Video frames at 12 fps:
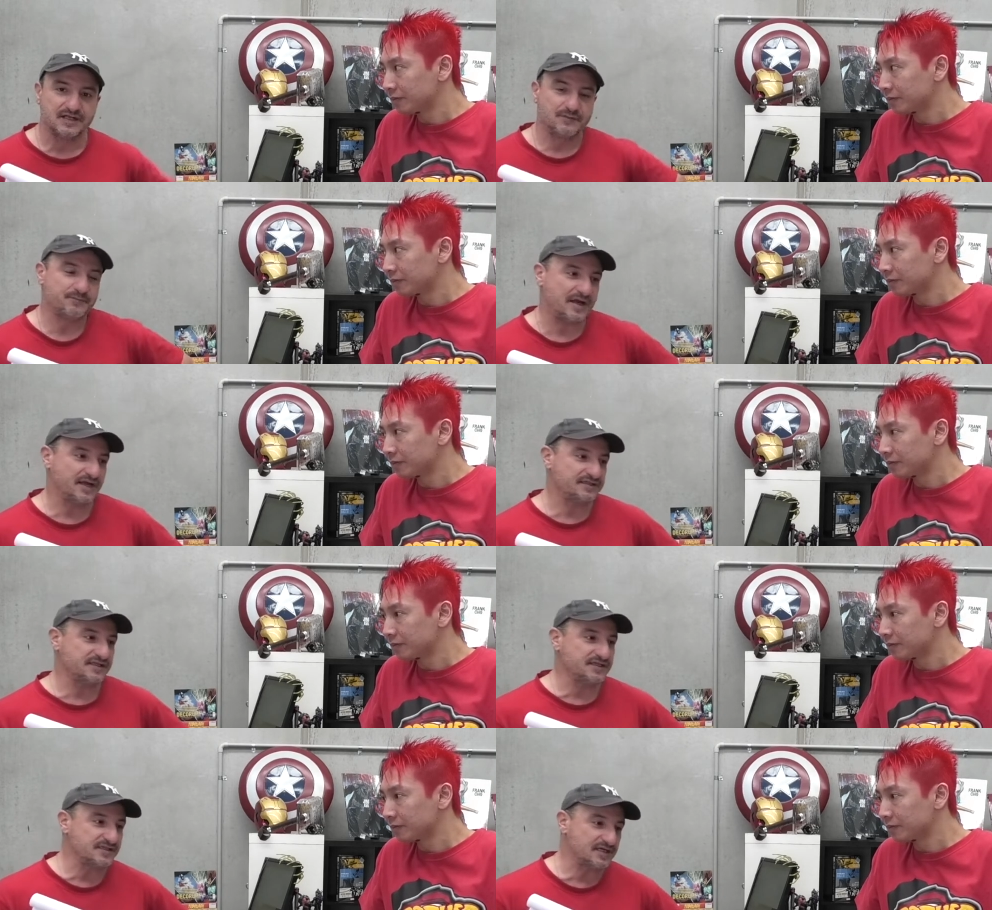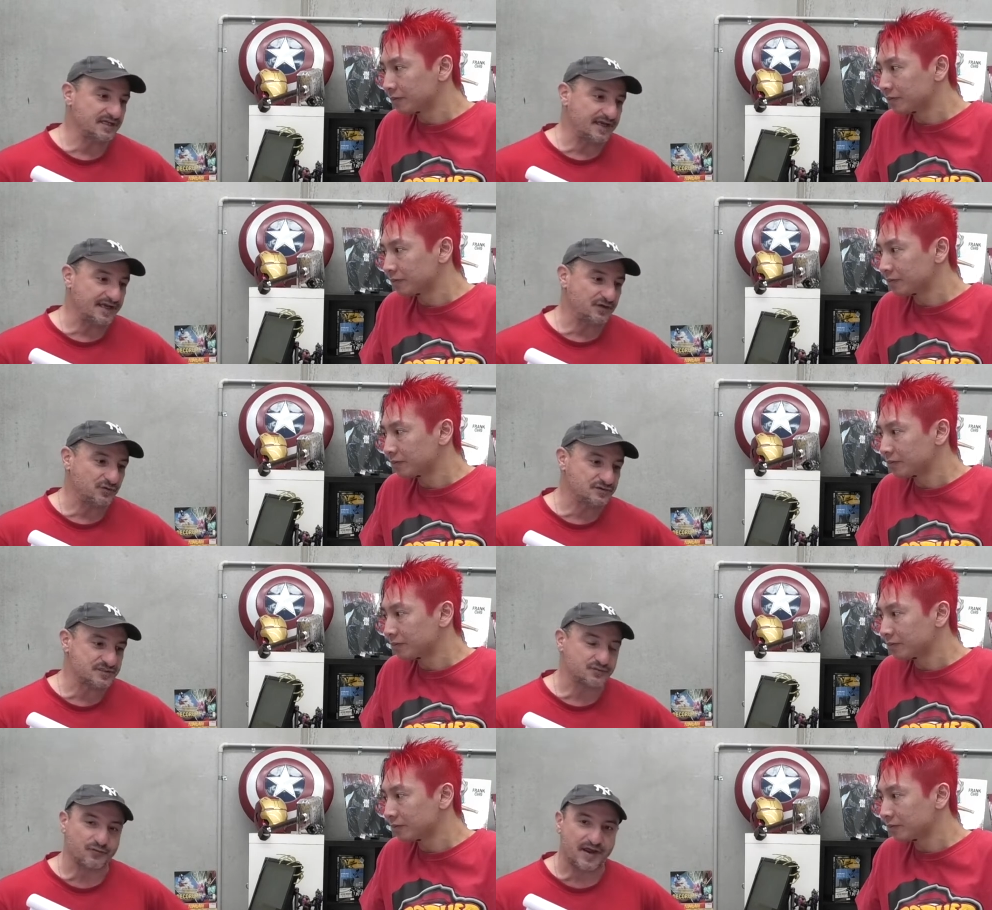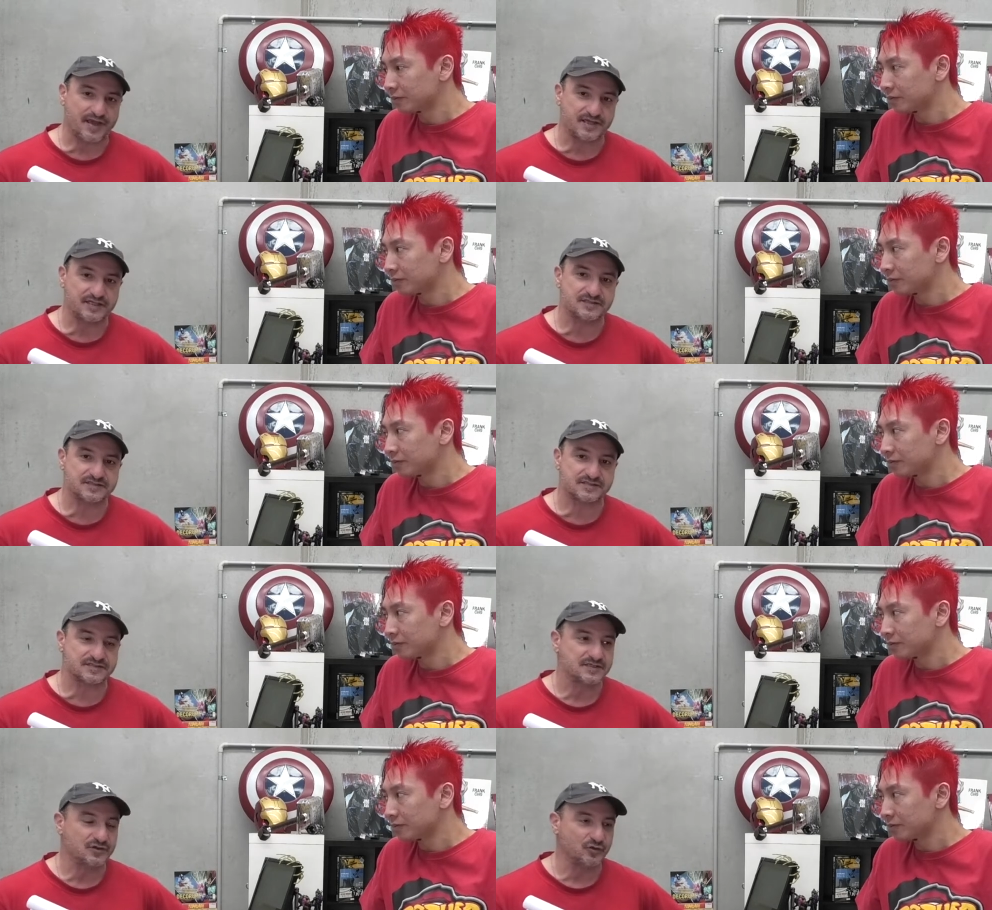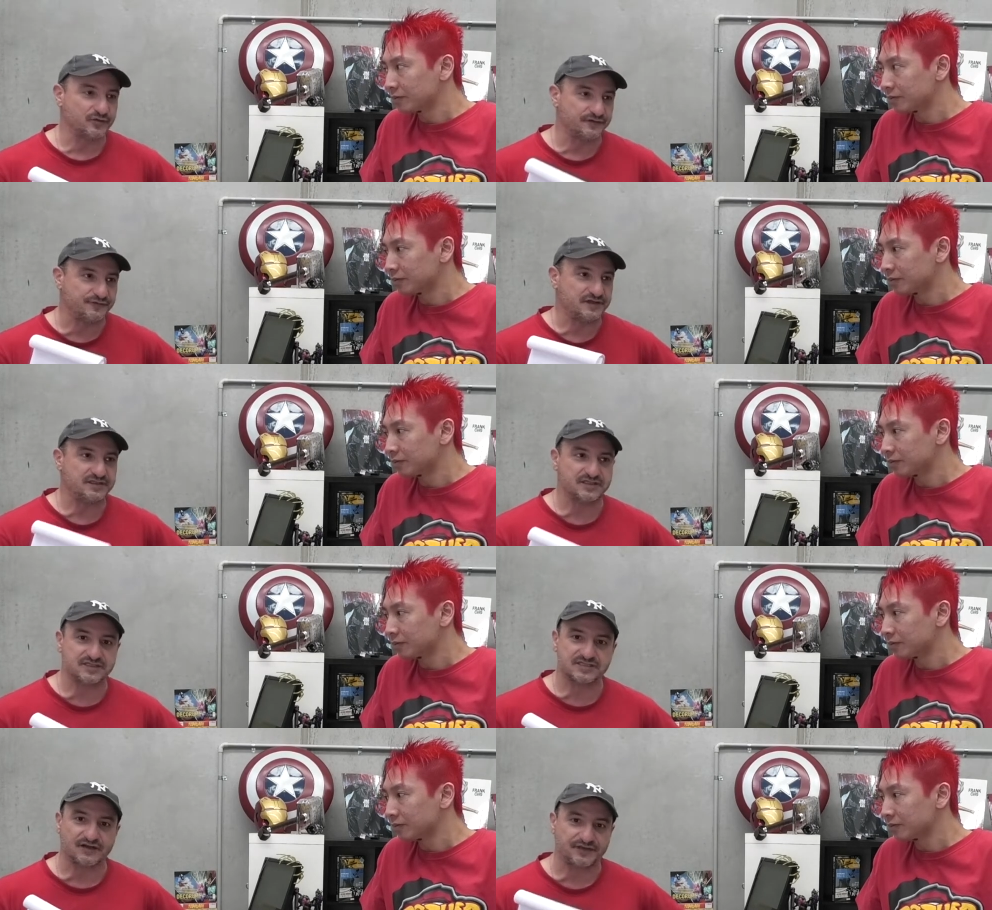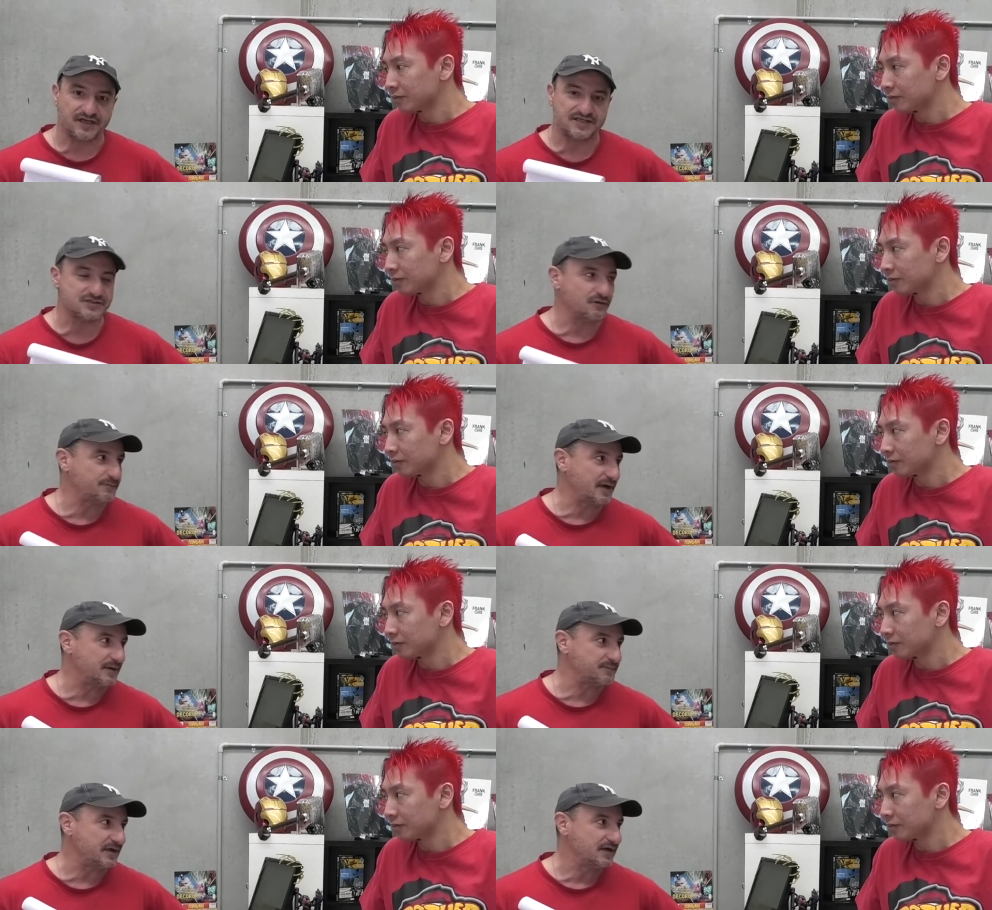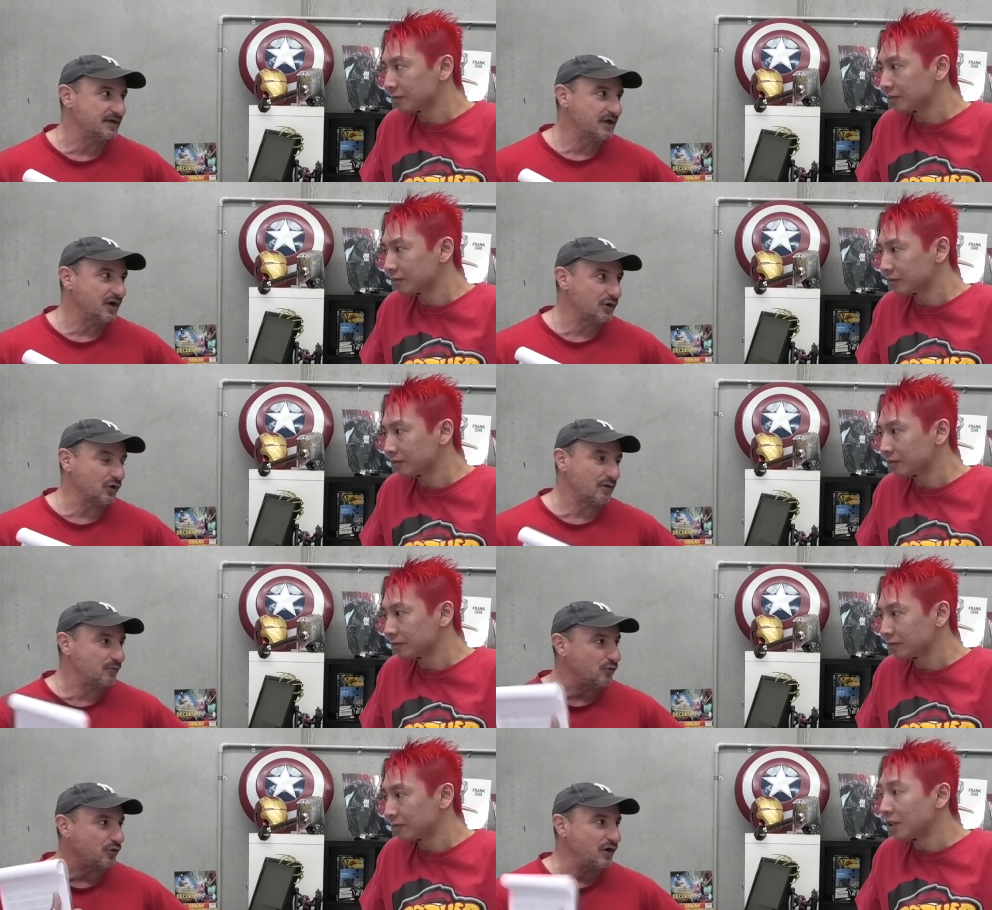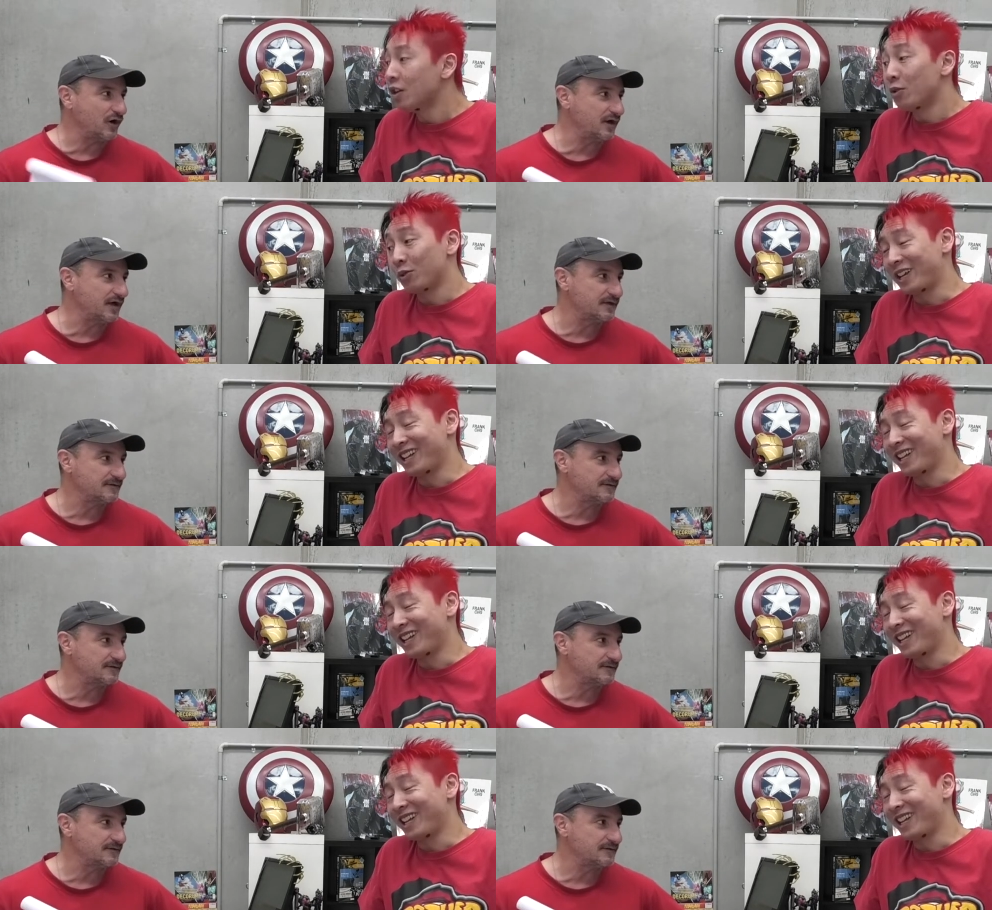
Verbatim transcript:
Speaker 1: But at the end of the day, it'll just raise all the vintage stuff that is on paper a lot more higher. Well,